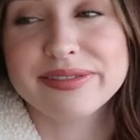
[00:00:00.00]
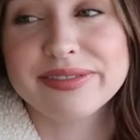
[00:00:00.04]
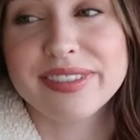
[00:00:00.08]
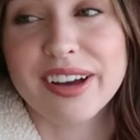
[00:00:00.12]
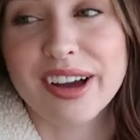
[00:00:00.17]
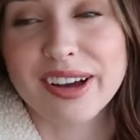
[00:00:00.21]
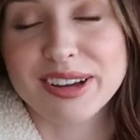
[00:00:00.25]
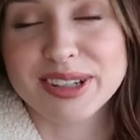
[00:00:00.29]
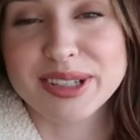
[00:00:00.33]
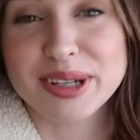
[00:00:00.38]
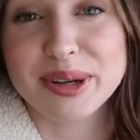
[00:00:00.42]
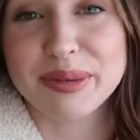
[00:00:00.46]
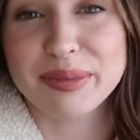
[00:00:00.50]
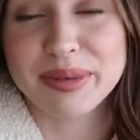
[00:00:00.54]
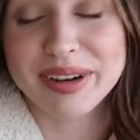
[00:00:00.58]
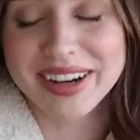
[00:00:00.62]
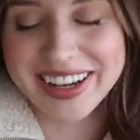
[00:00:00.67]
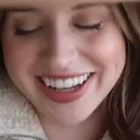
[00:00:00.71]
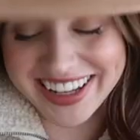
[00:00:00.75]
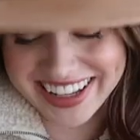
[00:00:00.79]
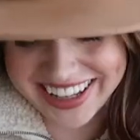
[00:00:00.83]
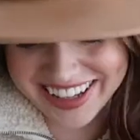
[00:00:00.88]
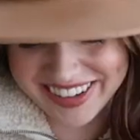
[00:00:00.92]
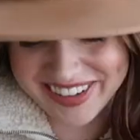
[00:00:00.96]
October
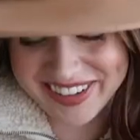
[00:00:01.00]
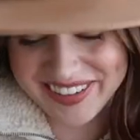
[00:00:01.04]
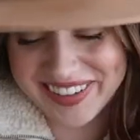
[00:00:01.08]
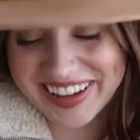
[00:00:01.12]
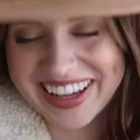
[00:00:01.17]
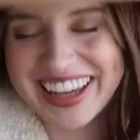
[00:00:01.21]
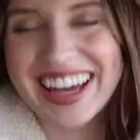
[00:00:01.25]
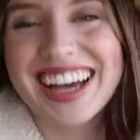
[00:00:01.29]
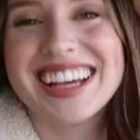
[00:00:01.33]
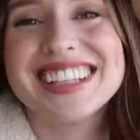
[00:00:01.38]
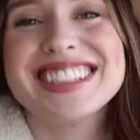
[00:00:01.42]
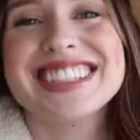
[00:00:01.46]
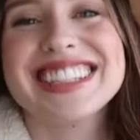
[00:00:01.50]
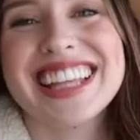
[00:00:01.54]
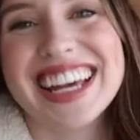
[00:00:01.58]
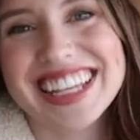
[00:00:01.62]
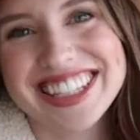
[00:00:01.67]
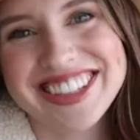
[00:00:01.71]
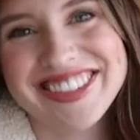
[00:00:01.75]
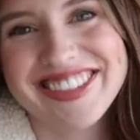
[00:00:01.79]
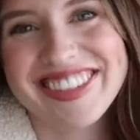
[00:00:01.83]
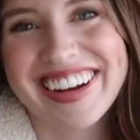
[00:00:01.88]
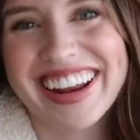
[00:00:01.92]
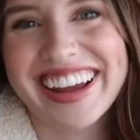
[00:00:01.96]
because
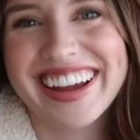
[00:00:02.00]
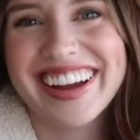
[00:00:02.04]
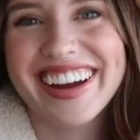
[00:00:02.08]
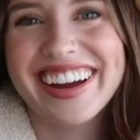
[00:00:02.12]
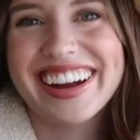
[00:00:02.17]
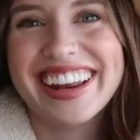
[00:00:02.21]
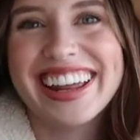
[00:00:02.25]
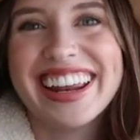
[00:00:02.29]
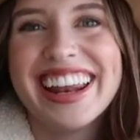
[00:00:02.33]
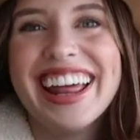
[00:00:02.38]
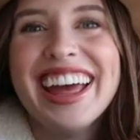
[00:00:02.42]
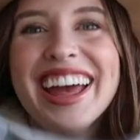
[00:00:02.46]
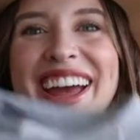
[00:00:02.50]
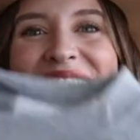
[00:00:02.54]
that's when I got it.